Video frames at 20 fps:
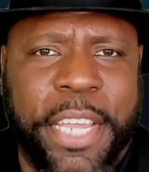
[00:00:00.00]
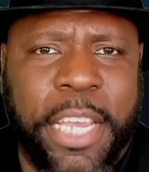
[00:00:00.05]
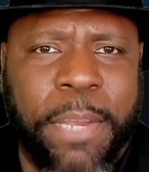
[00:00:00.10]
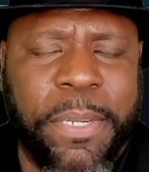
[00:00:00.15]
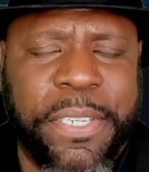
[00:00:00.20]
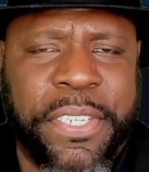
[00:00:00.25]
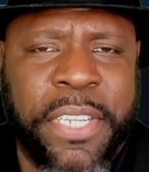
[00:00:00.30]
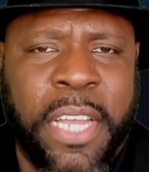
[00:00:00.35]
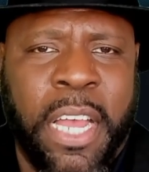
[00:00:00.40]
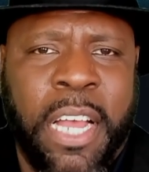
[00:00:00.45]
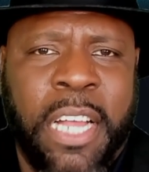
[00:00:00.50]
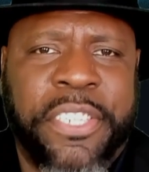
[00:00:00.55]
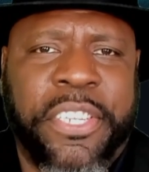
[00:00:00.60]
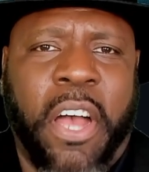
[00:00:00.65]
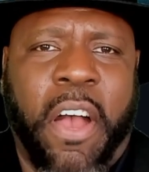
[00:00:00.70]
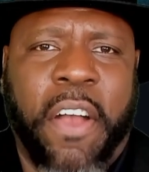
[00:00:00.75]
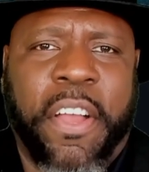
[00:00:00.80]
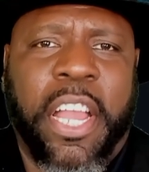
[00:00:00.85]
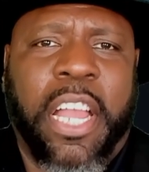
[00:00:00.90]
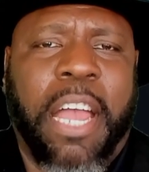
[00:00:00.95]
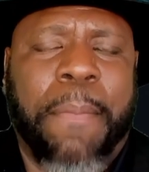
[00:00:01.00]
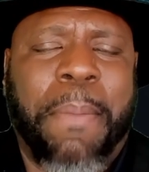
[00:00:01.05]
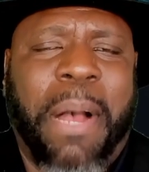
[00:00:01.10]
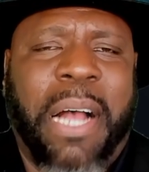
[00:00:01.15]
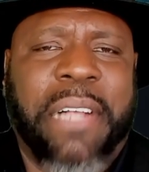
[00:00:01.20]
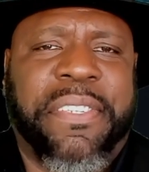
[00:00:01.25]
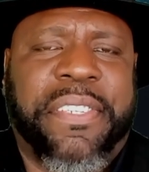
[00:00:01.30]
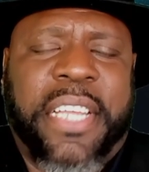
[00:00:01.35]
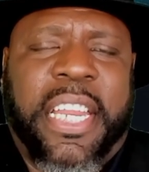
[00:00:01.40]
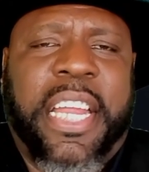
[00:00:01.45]
he was talking
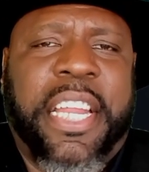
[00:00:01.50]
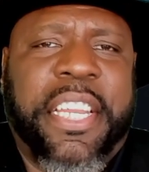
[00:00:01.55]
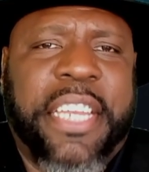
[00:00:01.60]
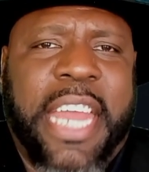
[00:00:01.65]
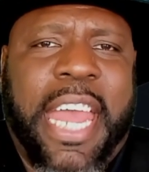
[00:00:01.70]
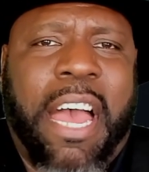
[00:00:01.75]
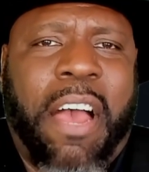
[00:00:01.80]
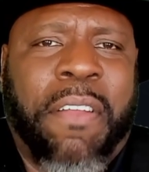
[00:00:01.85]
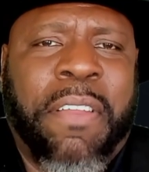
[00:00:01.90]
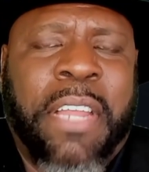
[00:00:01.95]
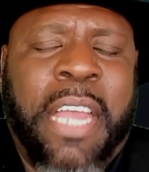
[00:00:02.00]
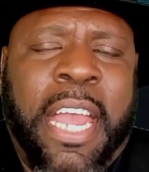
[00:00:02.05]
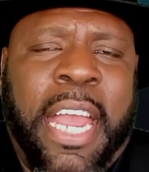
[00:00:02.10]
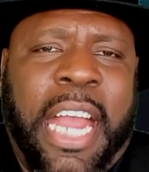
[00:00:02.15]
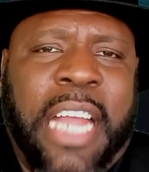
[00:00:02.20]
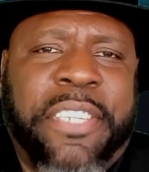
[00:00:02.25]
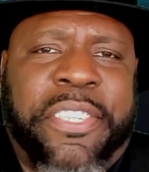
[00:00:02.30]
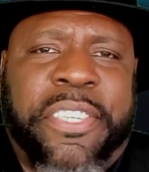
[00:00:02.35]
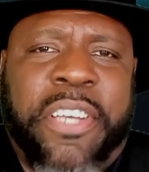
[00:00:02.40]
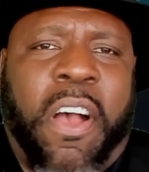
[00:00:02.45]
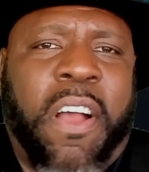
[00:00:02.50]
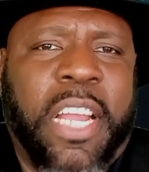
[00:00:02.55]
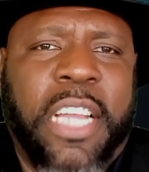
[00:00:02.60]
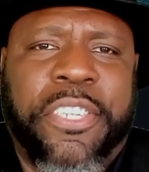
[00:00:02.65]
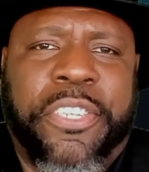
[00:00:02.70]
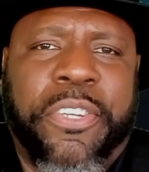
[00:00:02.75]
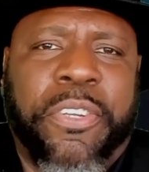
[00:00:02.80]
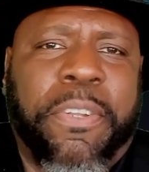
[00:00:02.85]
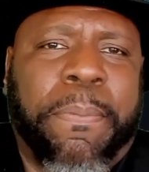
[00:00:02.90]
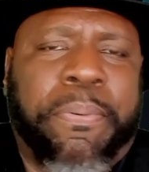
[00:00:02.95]
about sitting down and
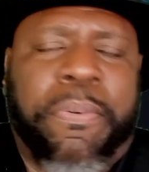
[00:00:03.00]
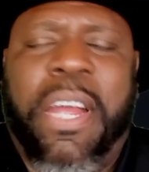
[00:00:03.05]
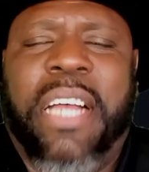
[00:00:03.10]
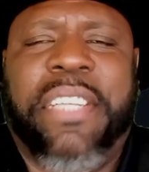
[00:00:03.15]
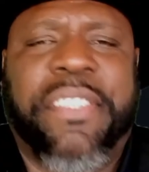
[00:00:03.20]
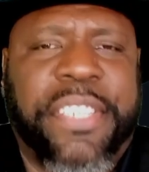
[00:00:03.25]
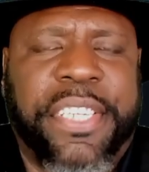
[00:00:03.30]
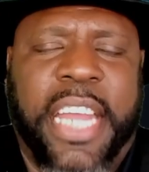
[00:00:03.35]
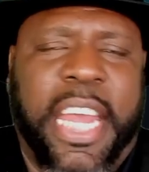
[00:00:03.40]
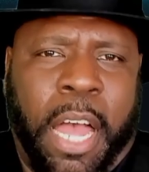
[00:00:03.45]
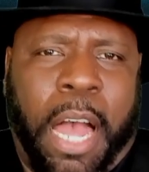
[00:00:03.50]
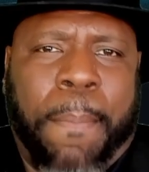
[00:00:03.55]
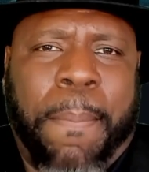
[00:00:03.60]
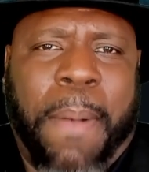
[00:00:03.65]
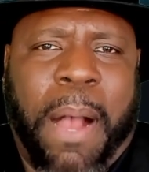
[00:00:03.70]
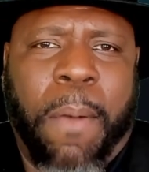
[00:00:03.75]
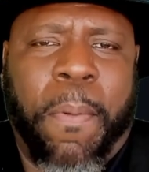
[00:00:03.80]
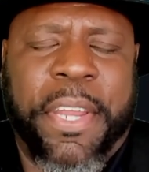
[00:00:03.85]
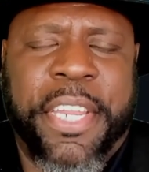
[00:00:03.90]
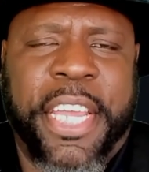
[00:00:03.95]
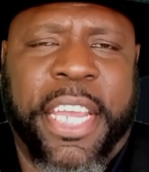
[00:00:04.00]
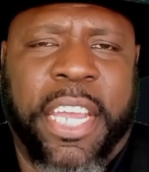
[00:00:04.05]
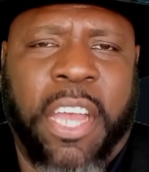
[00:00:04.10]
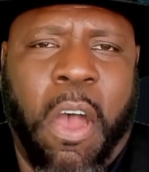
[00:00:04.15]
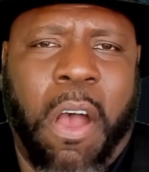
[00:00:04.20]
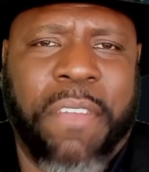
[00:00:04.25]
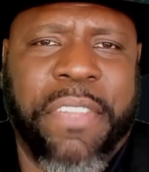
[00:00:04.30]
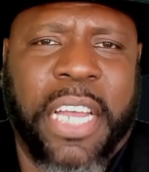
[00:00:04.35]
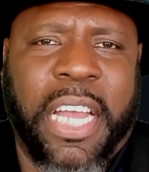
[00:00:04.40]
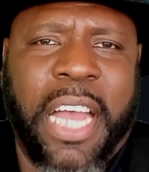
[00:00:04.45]
talking to the president about what he
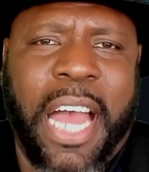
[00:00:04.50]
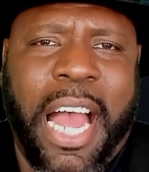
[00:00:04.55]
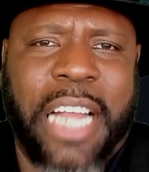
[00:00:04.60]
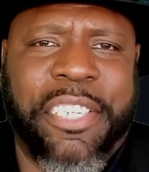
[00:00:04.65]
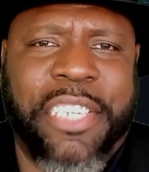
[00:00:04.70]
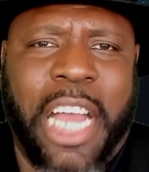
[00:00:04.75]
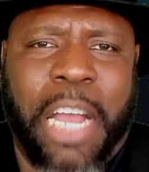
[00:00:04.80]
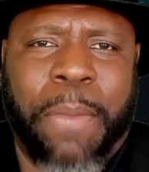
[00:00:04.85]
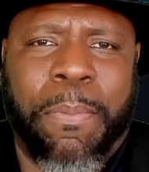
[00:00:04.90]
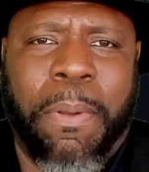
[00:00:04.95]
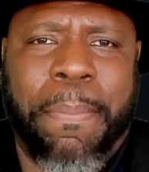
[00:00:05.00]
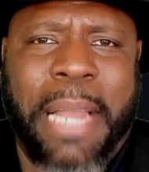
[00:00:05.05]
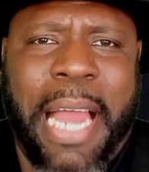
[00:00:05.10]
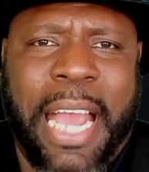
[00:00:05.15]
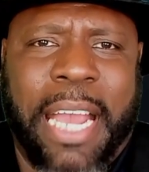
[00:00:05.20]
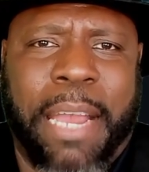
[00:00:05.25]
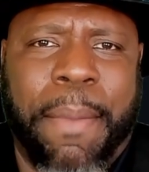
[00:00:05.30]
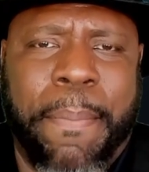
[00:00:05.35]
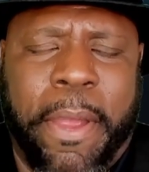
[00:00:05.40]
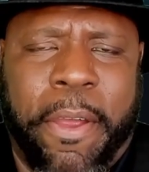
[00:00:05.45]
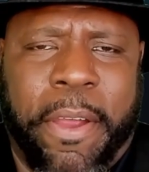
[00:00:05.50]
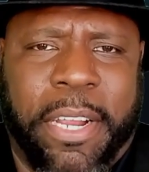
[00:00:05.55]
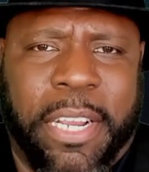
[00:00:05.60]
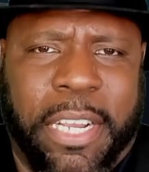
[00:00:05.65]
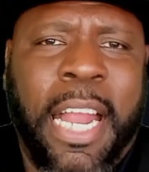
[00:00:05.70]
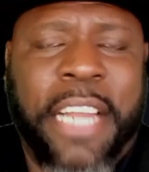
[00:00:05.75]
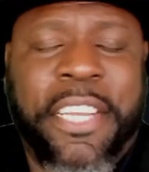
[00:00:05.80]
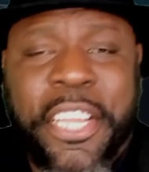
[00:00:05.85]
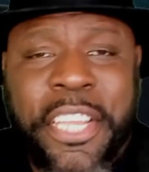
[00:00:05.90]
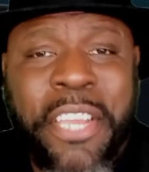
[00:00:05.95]
called the contract with Black
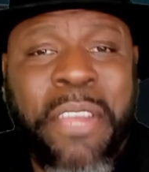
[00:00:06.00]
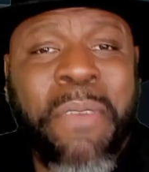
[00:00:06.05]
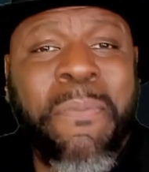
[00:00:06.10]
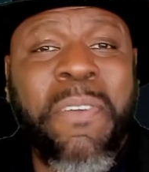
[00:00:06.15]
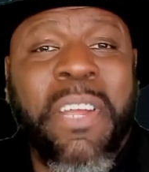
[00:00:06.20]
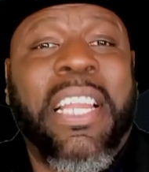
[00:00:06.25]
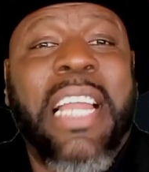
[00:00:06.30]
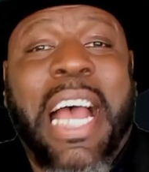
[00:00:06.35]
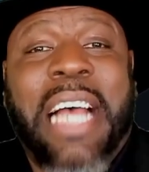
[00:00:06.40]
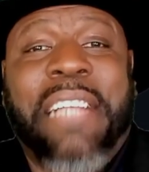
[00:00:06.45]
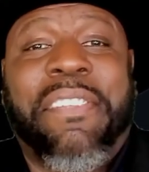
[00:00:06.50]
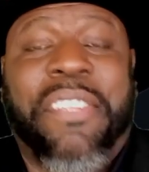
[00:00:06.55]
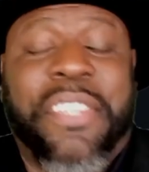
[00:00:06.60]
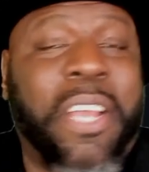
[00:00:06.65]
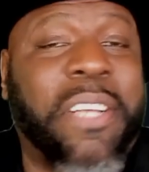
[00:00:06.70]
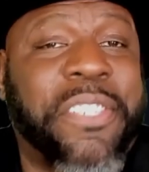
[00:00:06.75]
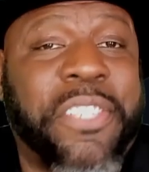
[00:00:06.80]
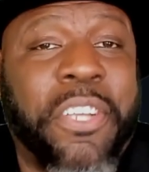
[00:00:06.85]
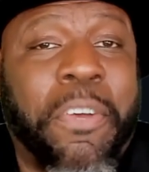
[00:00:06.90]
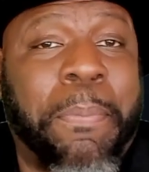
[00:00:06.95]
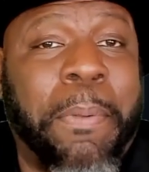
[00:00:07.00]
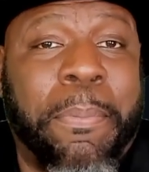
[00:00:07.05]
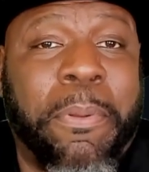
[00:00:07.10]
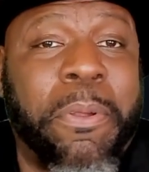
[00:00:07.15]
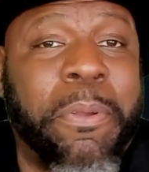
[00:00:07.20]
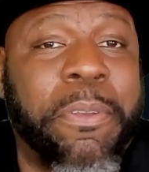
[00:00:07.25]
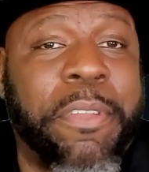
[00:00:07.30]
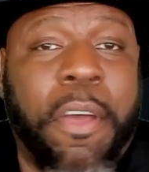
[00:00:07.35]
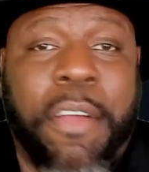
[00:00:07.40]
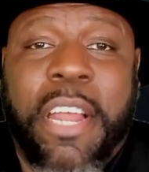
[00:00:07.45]
America. And do you realize that there are still
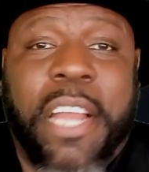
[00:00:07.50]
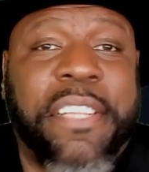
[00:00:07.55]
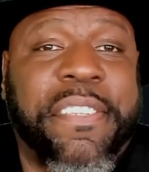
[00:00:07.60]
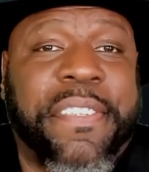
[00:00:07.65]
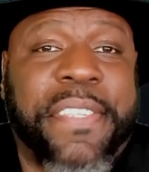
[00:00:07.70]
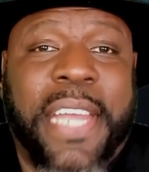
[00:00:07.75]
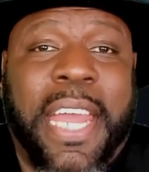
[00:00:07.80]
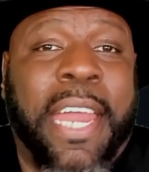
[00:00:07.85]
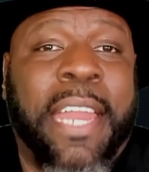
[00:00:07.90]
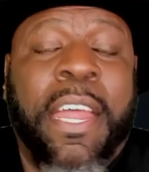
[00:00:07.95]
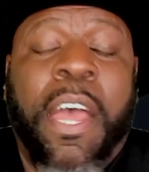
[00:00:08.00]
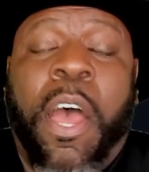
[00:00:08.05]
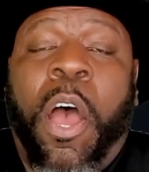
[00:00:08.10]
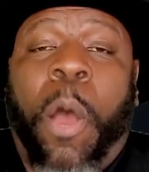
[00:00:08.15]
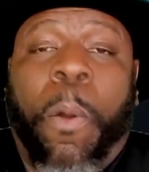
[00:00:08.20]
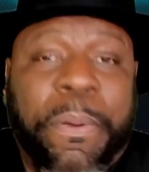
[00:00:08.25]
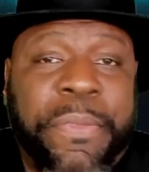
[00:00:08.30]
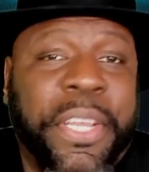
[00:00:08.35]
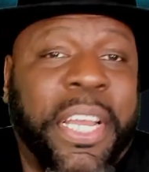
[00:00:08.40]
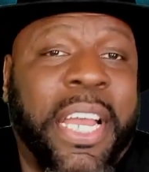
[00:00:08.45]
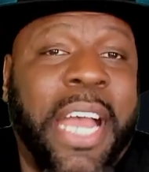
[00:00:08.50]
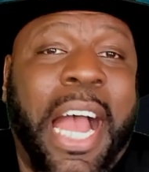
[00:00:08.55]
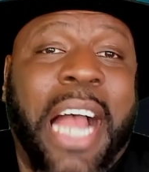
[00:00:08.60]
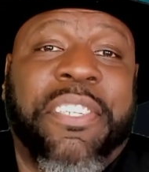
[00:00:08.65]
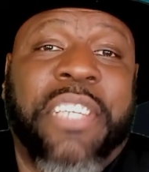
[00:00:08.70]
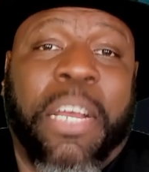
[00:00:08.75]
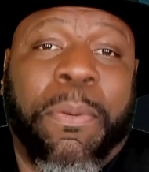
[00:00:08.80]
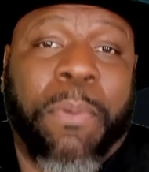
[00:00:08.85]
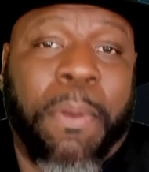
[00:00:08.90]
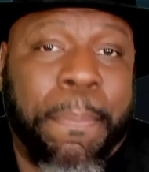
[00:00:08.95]
people who don't understand what the
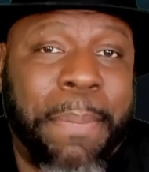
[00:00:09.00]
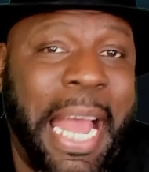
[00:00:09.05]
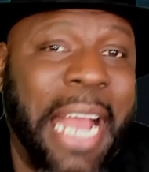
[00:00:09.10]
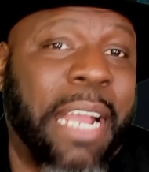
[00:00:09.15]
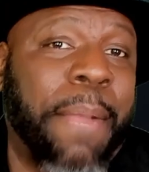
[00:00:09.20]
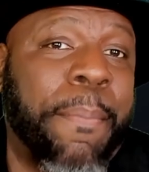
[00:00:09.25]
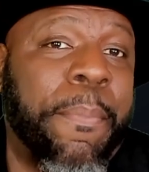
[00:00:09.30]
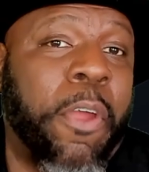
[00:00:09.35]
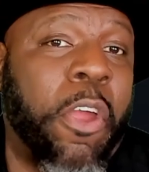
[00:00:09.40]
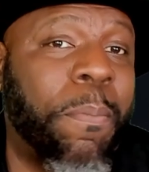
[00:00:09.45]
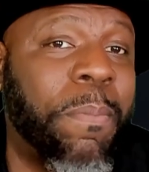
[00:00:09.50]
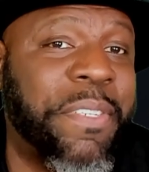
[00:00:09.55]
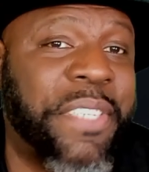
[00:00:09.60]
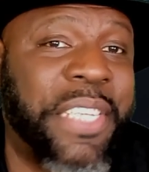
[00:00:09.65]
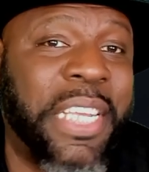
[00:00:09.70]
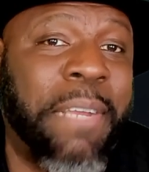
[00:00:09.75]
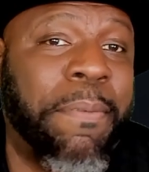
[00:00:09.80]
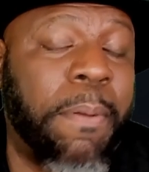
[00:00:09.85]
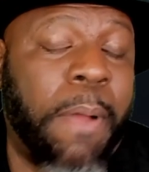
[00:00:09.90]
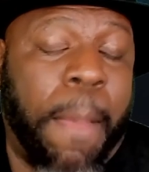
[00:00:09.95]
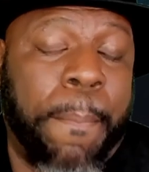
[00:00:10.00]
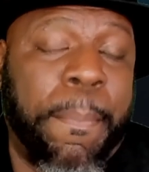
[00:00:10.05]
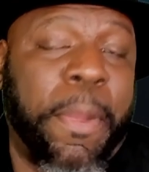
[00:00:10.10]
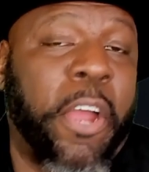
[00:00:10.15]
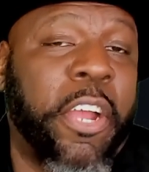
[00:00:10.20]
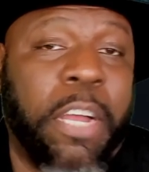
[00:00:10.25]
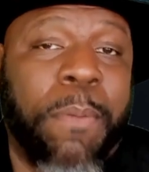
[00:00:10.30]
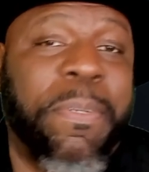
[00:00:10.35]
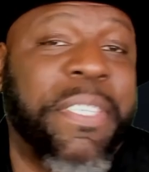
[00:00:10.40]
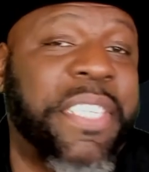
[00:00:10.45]
contract with Black America
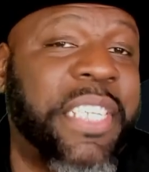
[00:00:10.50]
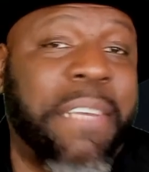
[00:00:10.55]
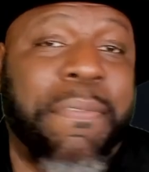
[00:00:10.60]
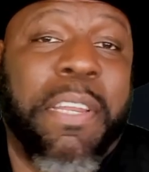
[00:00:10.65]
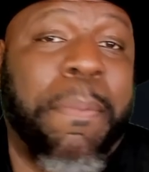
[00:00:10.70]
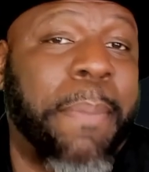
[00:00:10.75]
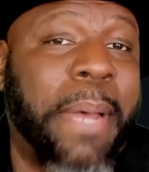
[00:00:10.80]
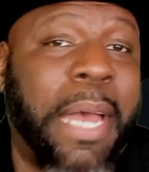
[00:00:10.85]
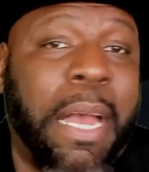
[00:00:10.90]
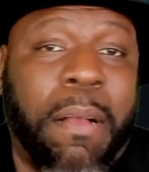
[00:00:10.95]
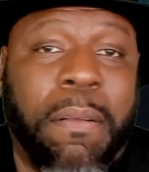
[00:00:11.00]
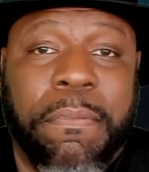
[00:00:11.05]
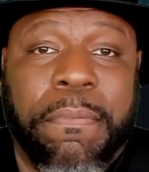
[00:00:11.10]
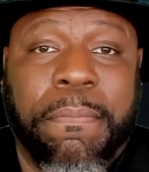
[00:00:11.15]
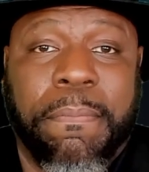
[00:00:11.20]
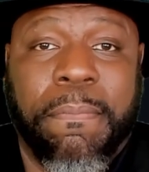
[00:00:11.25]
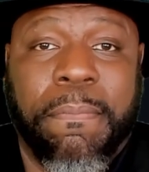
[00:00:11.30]
was even about?